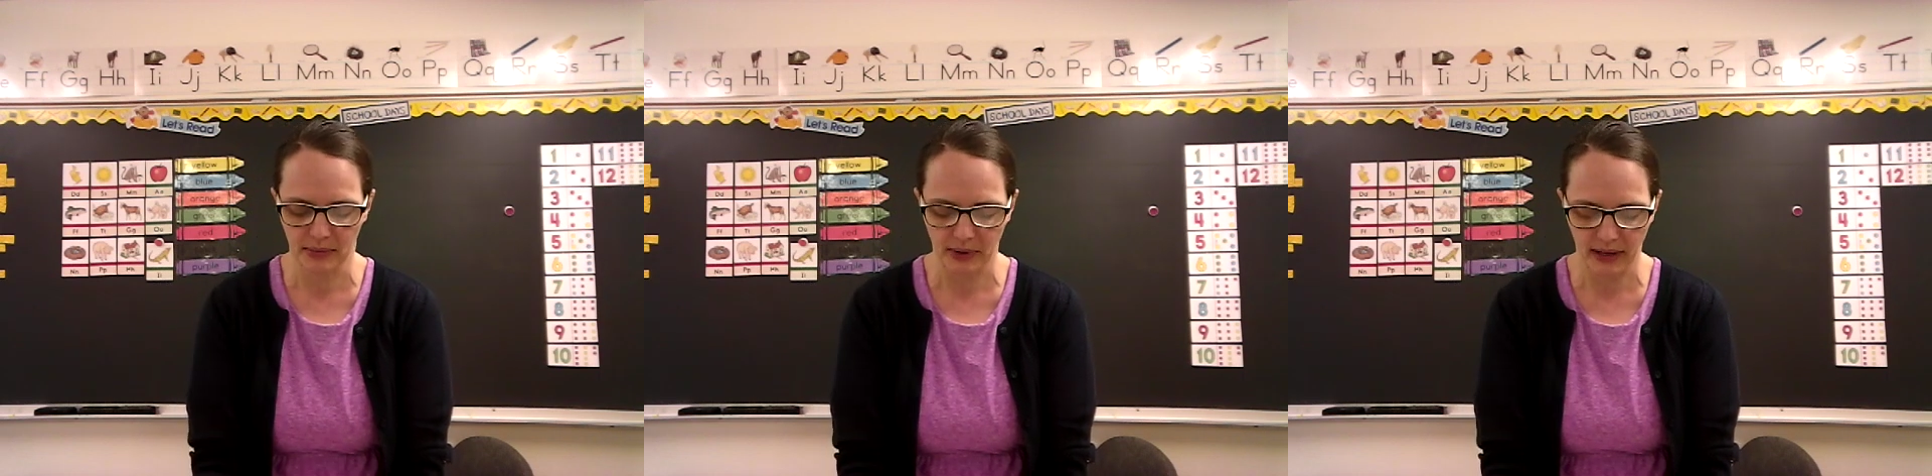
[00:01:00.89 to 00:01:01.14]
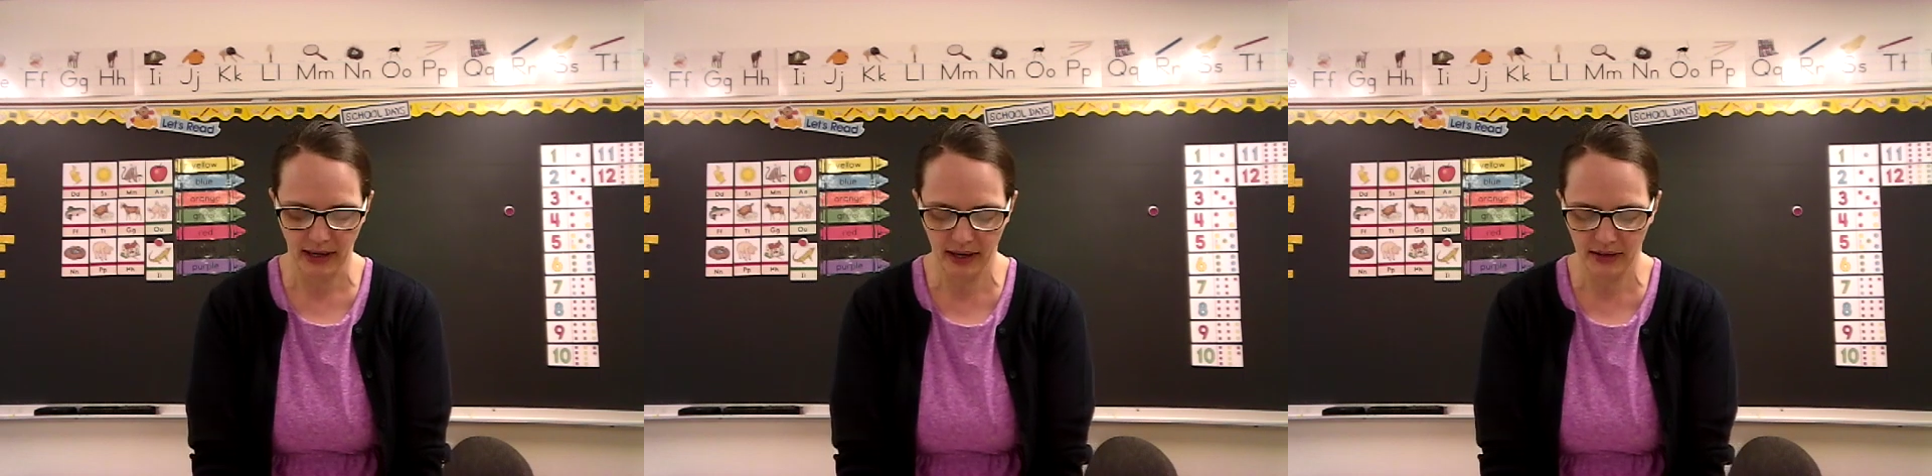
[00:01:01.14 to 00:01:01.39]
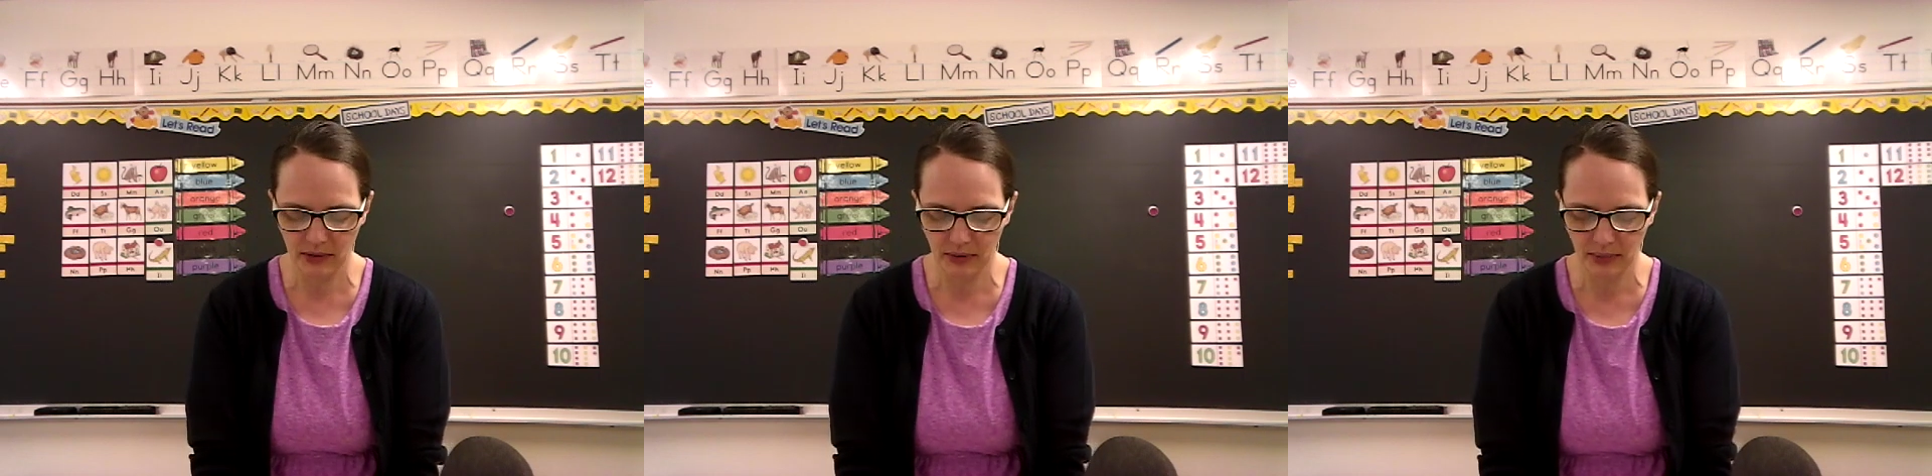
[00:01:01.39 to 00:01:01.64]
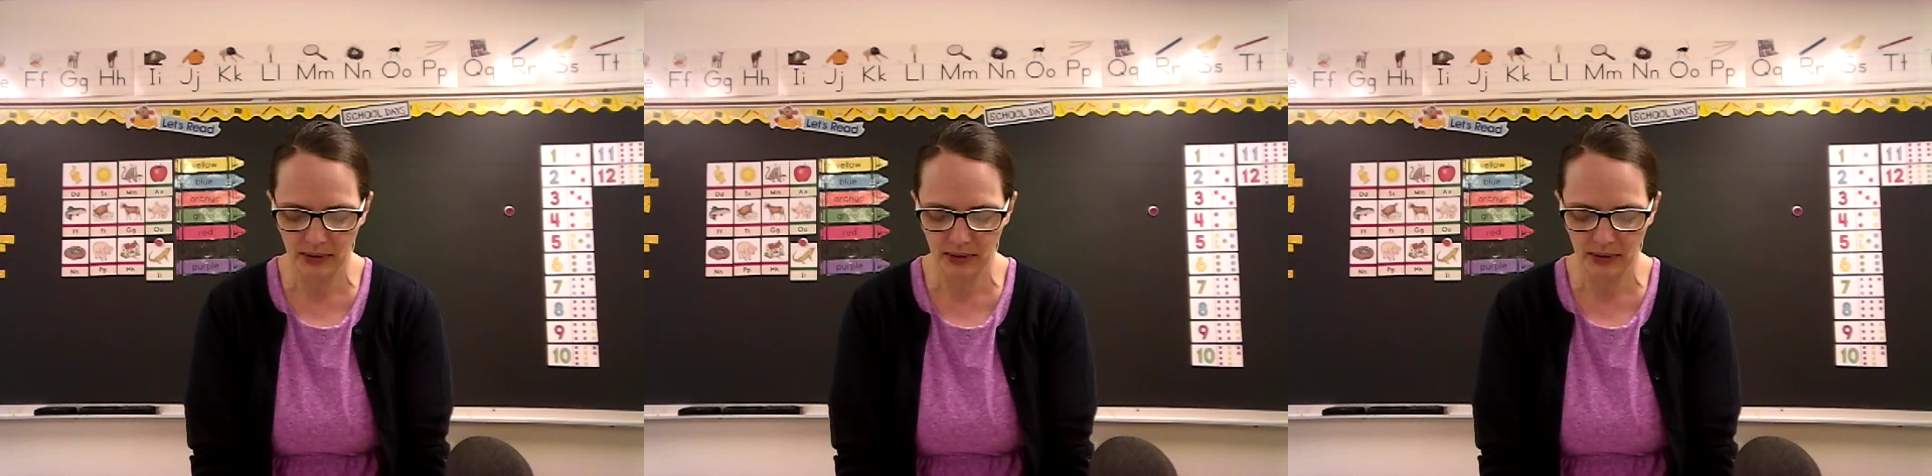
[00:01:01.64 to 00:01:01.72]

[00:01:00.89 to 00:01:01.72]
brand new